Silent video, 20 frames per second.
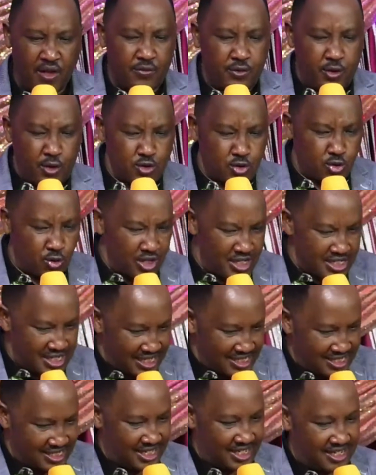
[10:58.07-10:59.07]
Those who
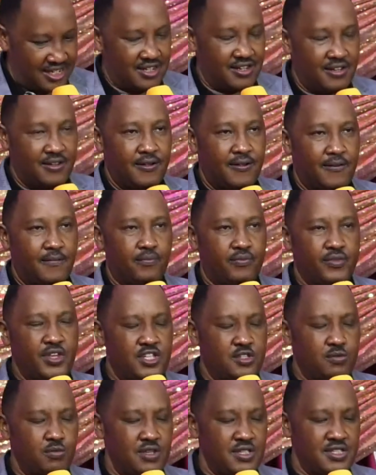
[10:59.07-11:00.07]
intercede,
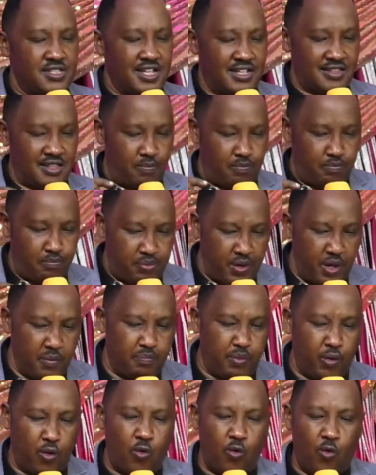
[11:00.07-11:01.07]
this means that the
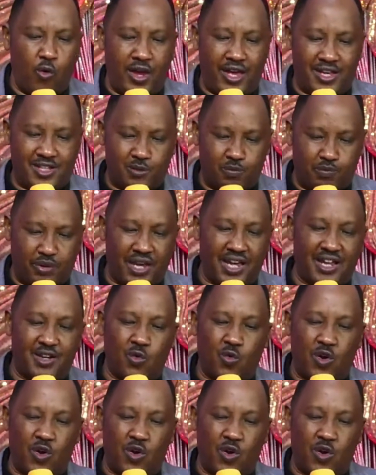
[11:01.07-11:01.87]
people who were spared